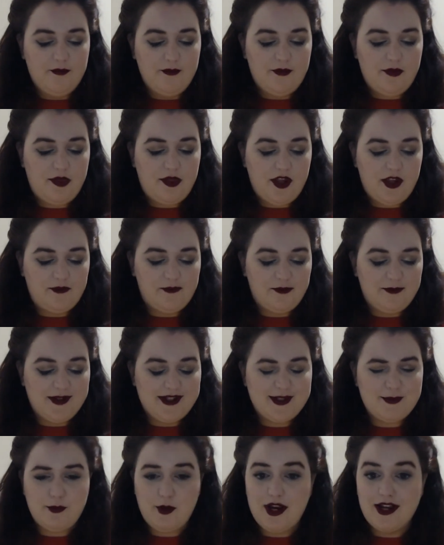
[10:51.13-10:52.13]
thing from
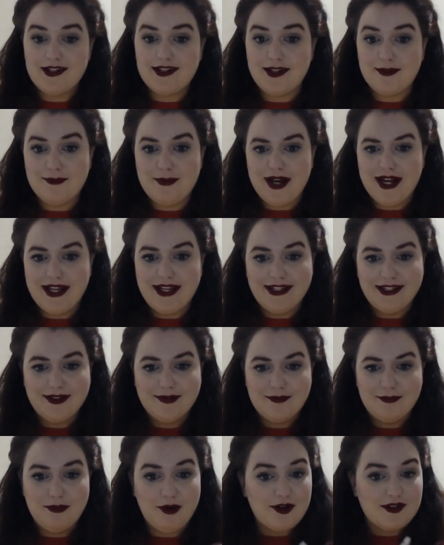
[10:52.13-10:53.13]
this brand in my
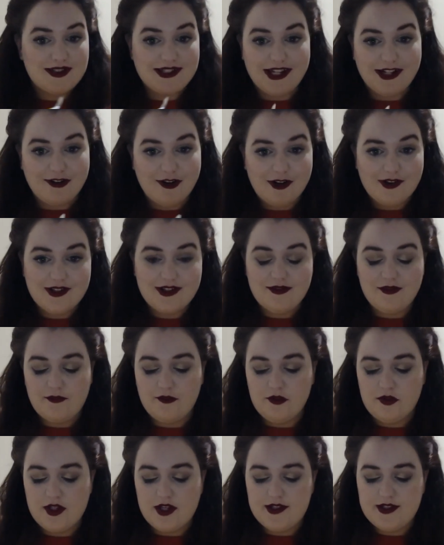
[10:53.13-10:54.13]
box that I got a
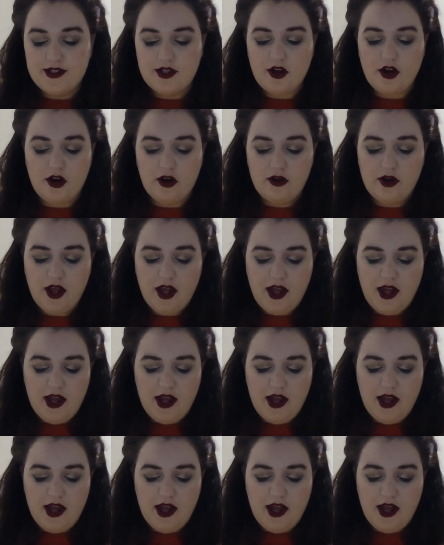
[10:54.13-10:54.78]
few years ago.